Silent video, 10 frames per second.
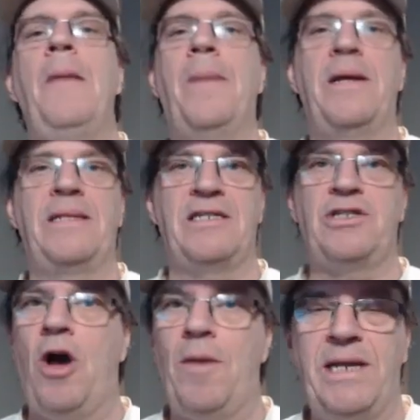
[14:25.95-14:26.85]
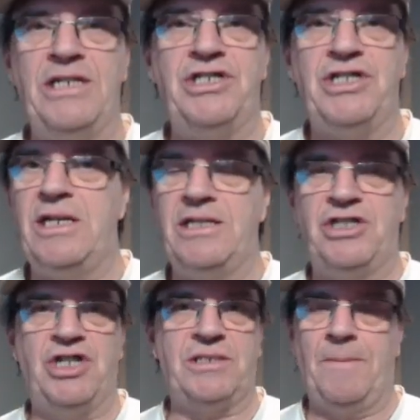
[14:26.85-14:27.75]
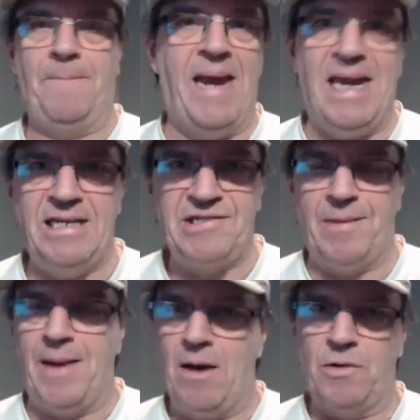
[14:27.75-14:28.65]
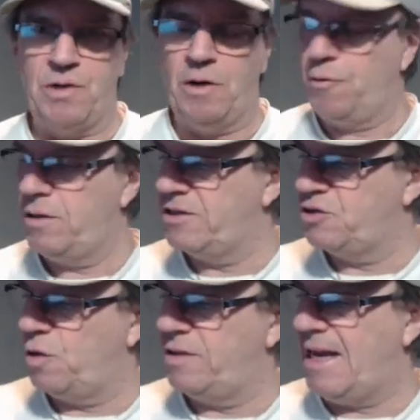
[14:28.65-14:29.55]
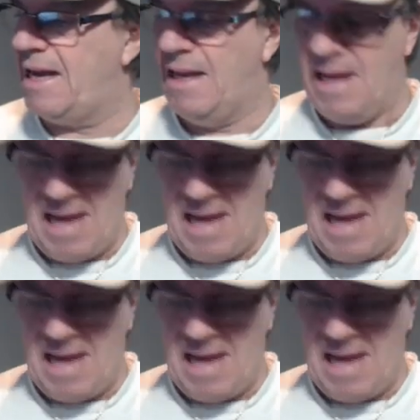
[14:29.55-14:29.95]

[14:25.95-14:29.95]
But this combination just made it somehow. So I really enjoyed that.